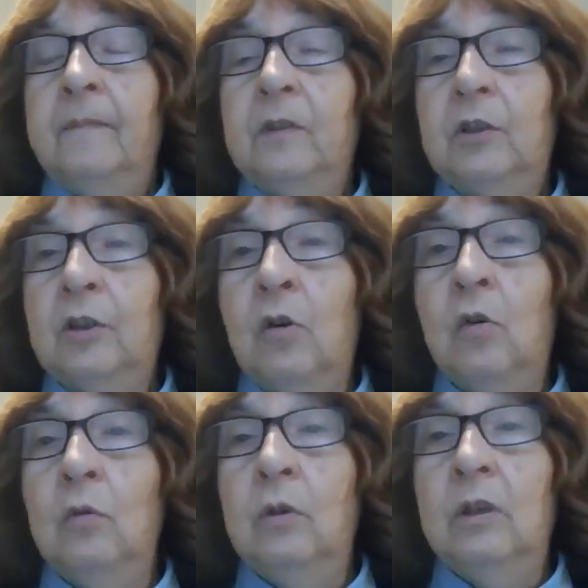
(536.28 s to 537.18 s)

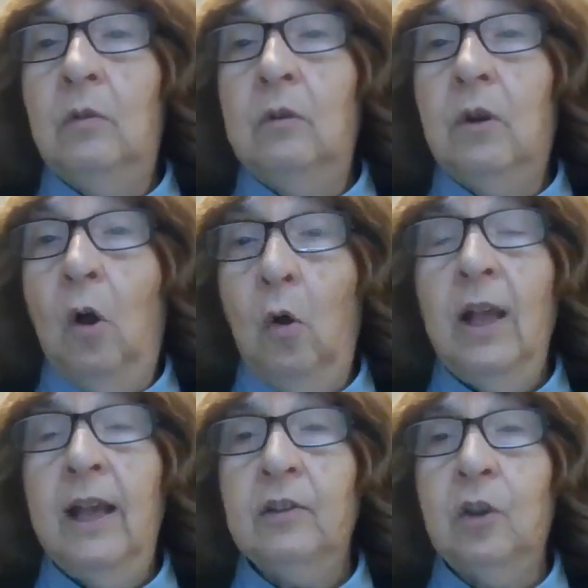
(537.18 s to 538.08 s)
So
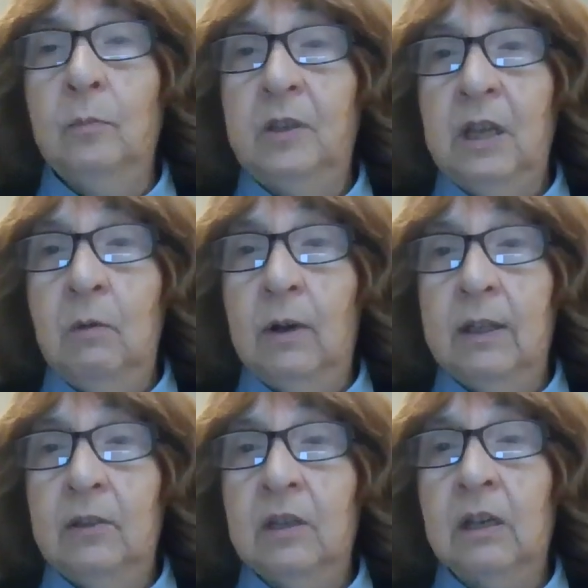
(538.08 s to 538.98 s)
whole exome
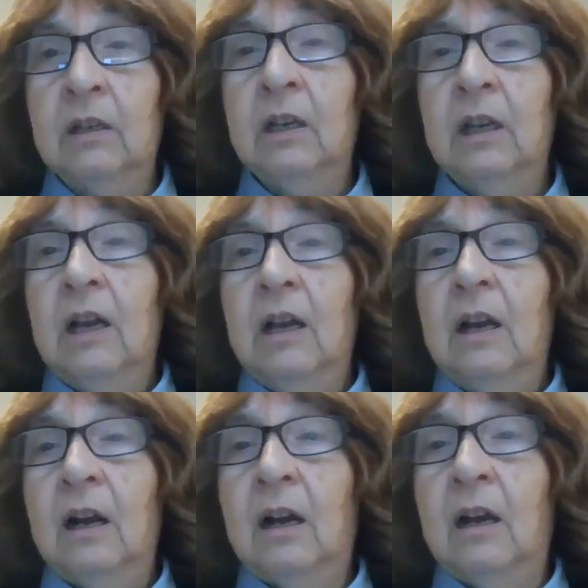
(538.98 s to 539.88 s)
sequencing
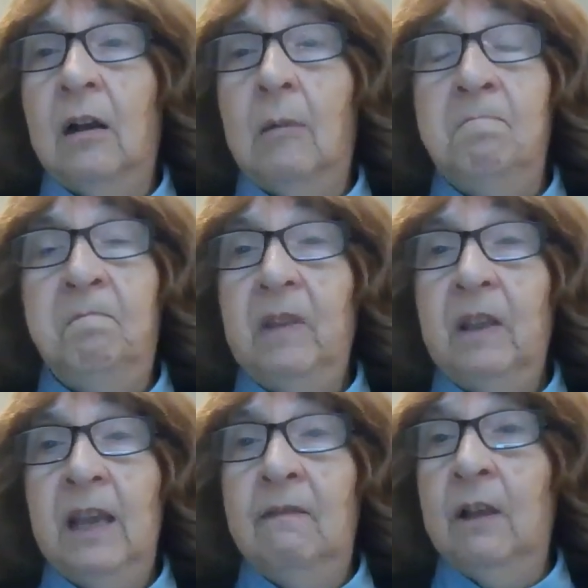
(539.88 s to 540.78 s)
um,
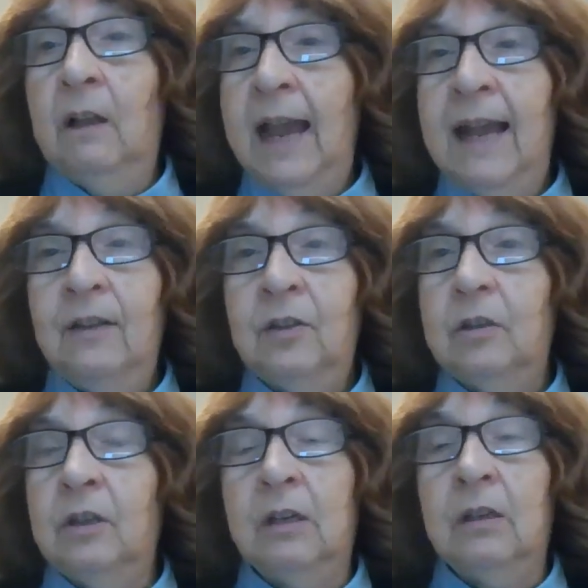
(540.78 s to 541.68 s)
in the
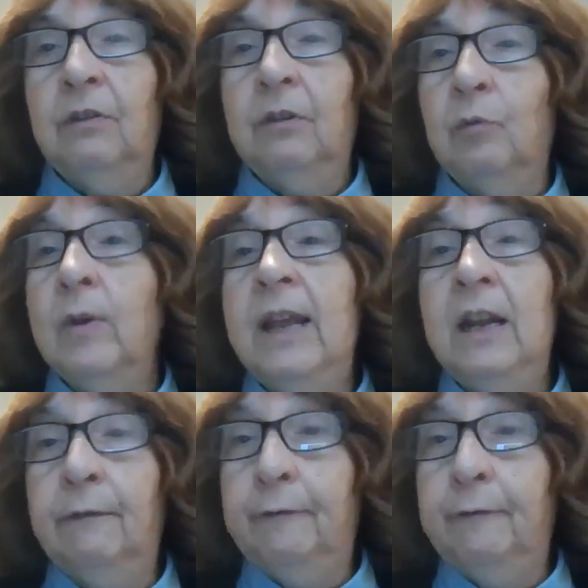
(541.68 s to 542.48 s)
last uh, three to